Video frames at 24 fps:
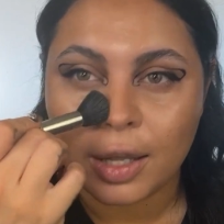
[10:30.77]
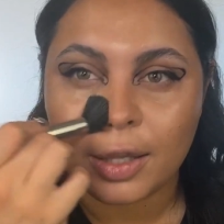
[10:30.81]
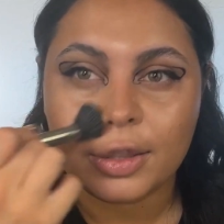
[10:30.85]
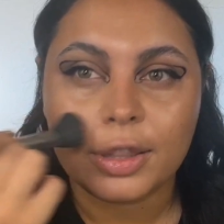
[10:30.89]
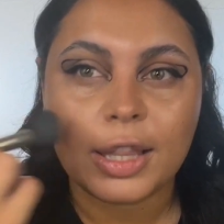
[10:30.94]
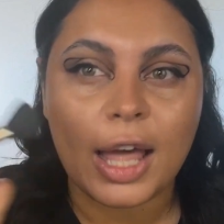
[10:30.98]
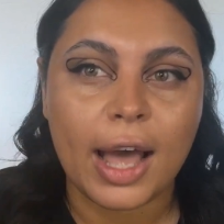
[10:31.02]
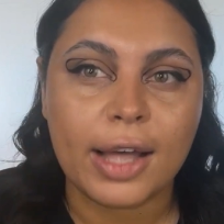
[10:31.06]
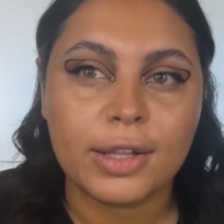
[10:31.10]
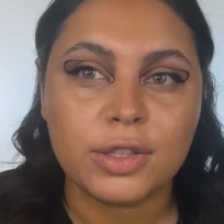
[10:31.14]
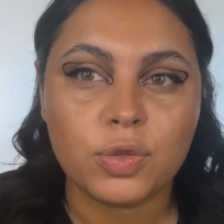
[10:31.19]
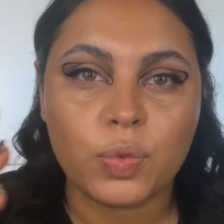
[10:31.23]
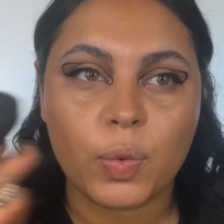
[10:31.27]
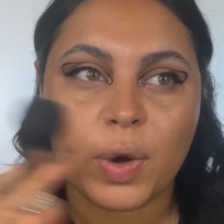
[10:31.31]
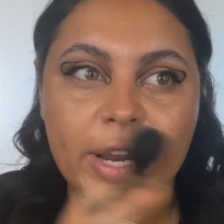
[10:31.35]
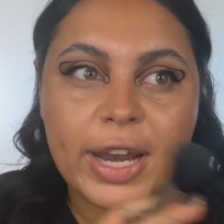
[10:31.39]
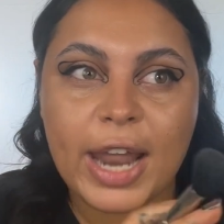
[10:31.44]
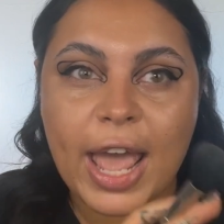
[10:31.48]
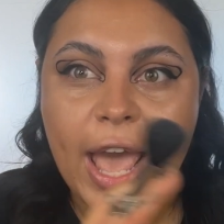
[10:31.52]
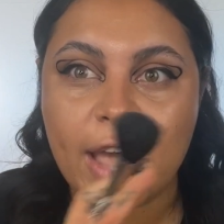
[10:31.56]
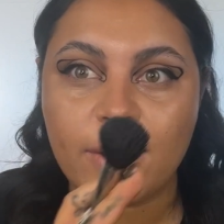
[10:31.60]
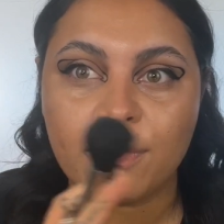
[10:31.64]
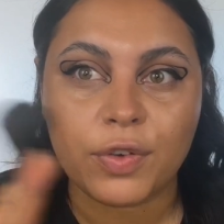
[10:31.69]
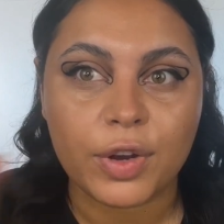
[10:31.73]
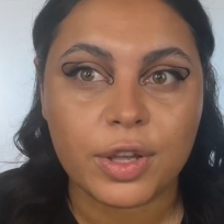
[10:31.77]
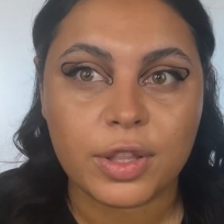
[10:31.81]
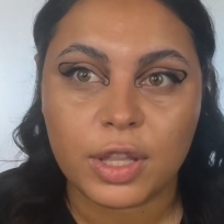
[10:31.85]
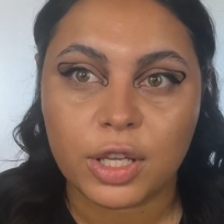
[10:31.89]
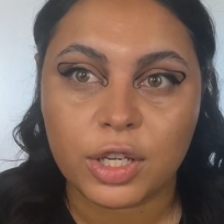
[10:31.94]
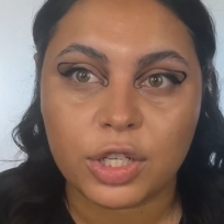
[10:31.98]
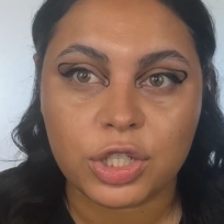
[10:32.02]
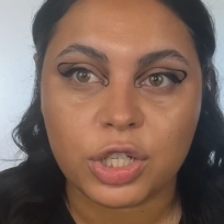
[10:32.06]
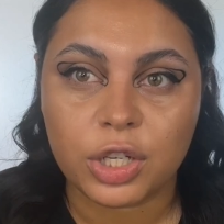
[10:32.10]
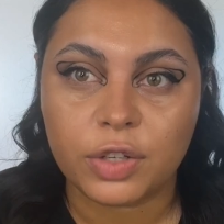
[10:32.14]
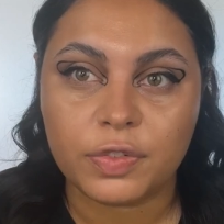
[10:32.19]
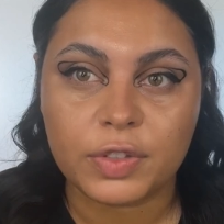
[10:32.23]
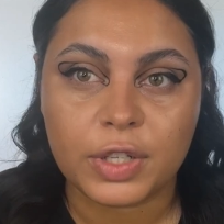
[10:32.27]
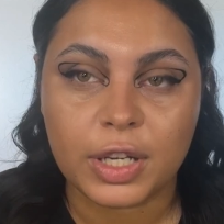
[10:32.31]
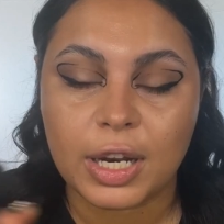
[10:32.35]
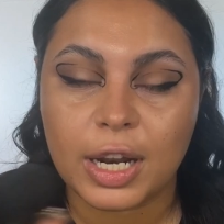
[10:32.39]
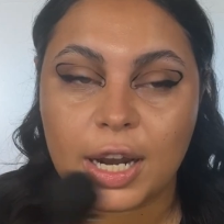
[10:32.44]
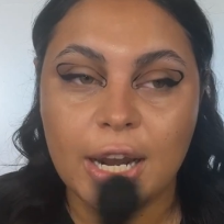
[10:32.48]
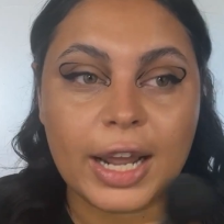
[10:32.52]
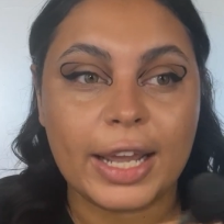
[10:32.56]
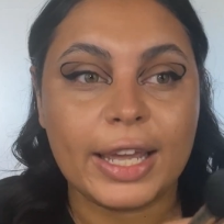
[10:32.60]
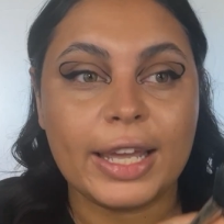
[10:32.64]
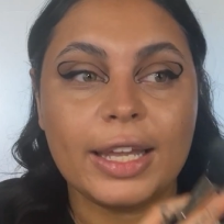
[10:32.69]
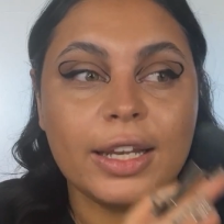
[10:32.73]
That's when everything shifted.
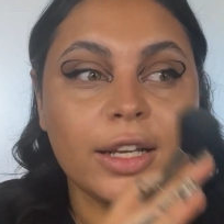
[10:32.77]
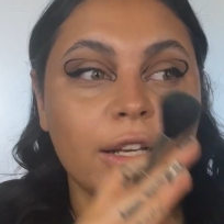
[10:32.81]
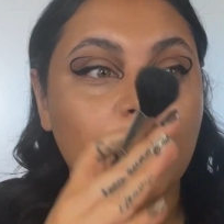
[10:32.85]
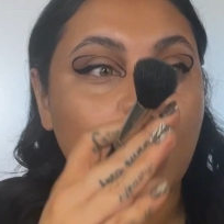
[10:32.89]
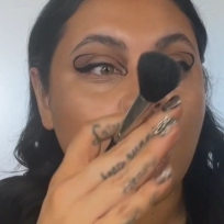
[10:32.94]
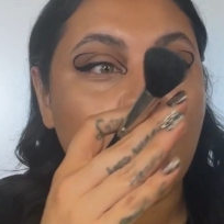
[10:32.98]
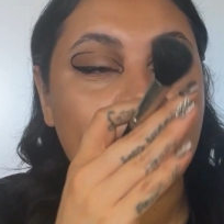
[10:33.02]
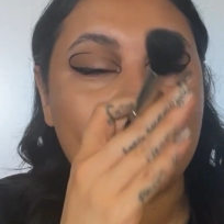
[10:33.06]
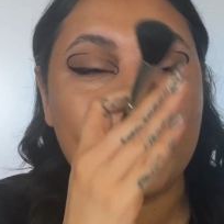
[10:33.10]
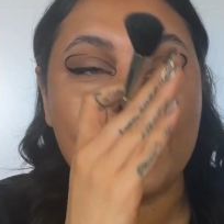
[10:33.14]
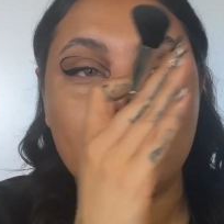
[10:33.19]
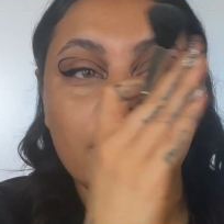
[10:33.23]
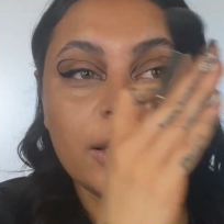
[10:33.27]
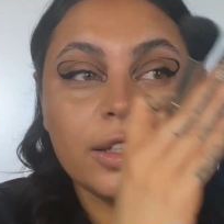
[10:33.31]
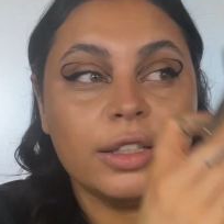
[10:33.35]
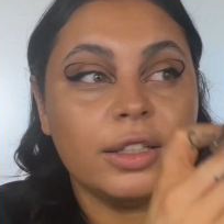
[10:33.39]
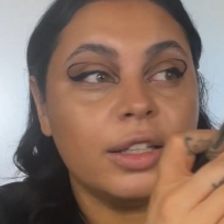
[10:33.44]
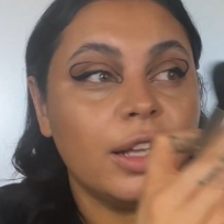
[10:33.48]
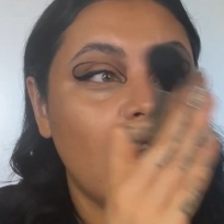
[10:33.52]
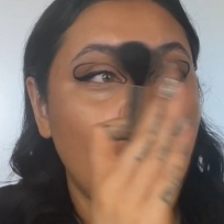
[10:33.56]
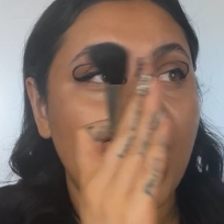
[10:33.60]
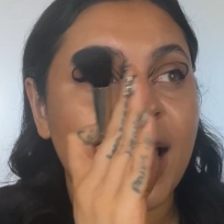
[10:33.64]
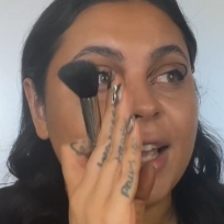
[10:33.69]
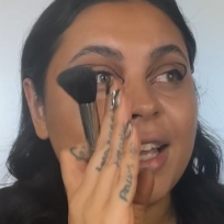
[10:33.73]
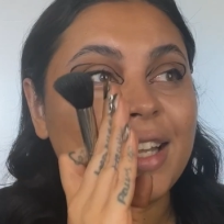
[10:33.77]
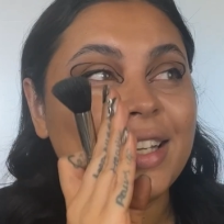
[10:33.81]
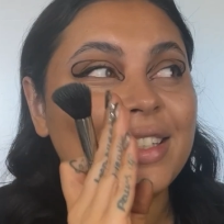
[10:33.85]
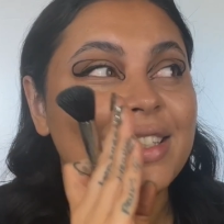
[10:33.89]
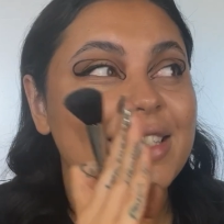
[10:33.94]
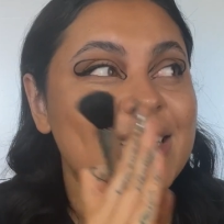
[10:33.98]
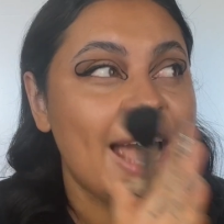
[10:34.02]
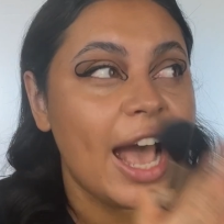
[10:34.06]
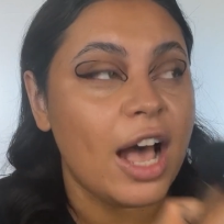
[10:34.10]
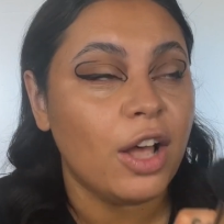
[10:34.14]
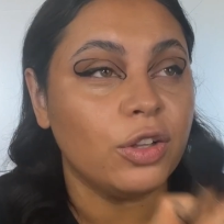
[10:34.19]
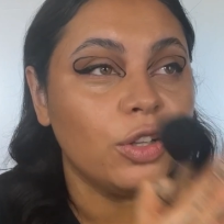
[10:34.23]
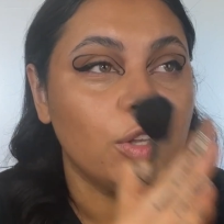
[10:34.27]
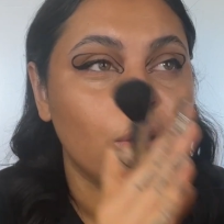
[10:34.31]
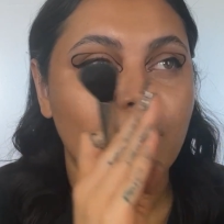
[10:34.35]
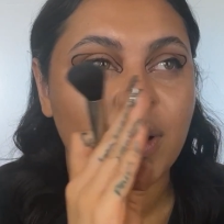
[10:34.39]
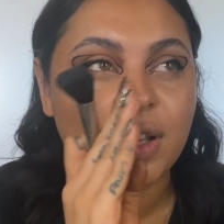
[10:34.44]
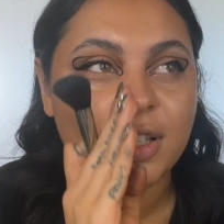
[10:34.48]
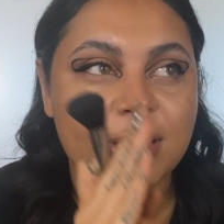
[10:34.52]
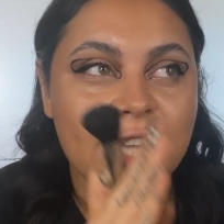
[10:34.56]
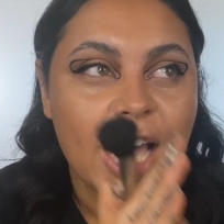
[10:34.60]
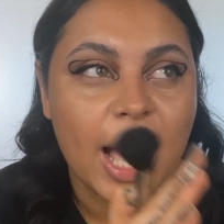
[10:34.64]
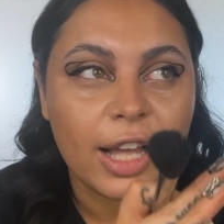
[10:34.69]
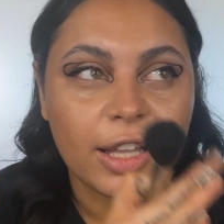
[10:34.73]
And I can tell you
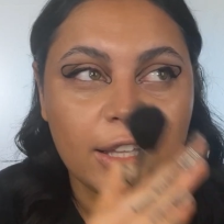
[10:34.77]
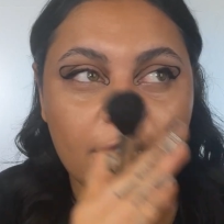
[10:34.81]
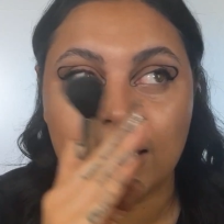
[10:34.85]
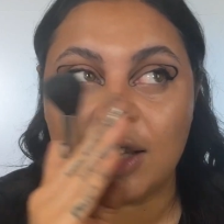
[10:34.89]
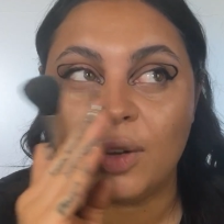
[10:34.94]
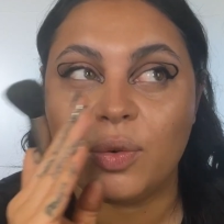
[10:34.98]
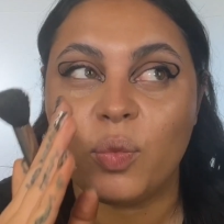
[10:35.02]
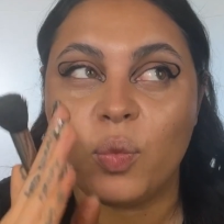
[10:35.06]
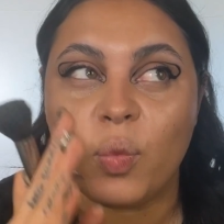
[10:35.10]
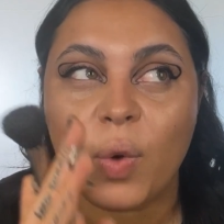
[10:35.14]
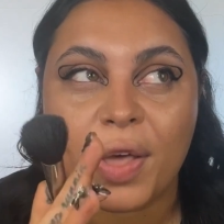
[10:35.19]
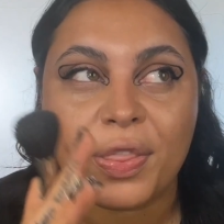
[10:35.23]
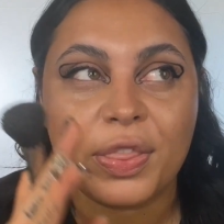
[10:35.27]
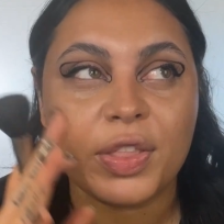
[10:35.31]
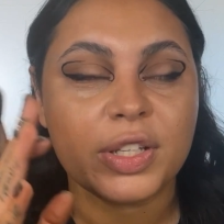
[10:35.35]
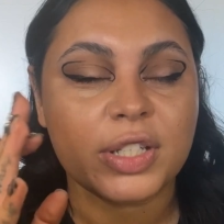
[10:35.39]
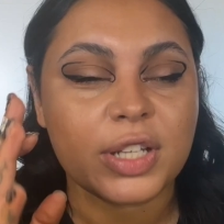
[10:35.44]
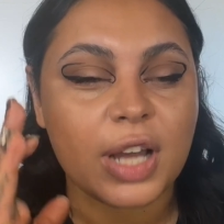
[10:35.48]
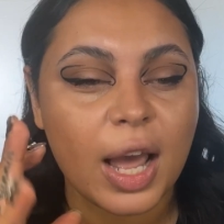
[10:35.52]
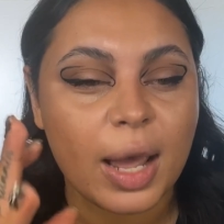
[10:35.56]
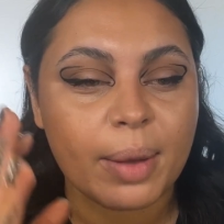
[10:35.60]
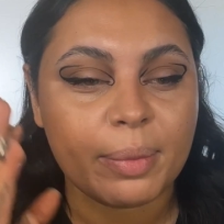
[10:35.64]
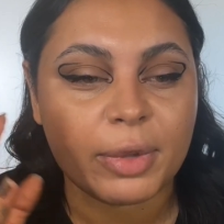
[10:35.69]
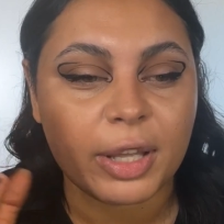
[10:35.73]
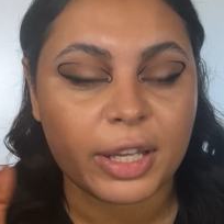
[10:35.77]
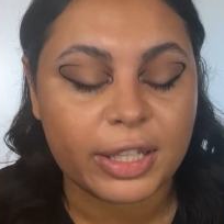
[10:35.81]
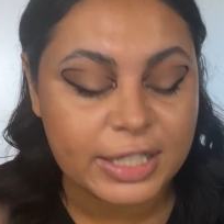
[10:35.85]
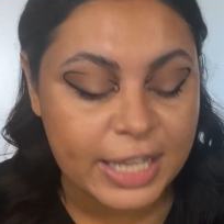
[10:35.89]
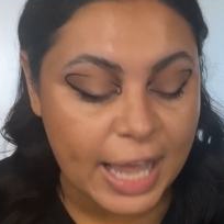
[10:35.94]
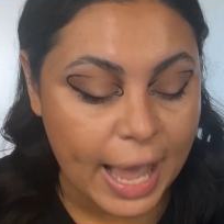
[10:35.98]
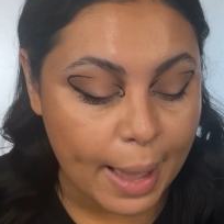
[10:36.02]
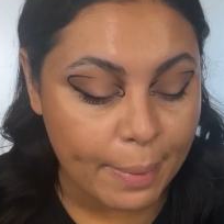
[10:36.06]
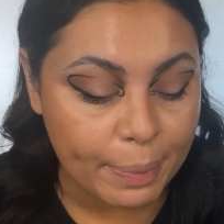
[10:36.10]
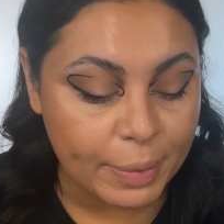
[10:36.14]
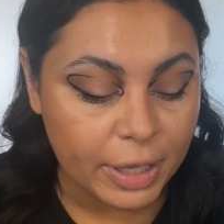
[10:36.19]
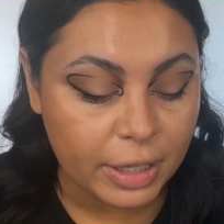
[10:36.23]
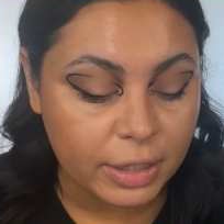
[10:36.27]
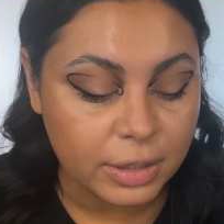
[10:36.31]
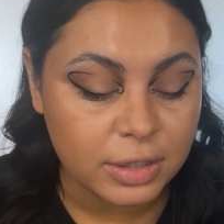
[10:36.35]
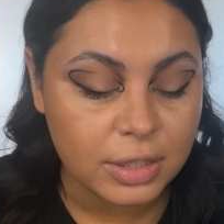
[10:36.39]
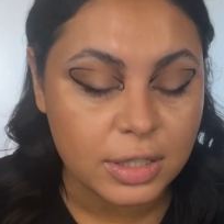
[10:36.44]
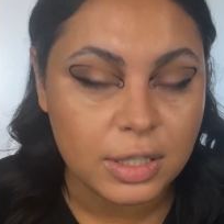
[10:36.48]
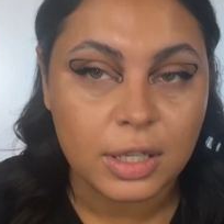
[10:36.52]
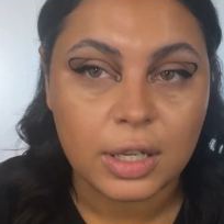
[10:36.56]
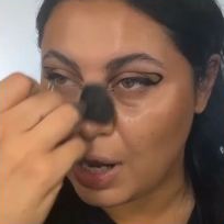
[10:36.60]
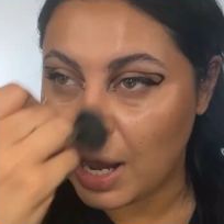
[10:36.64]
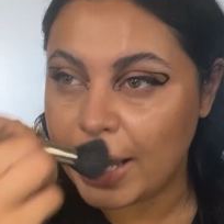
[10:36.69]
exactly when the timelines happened.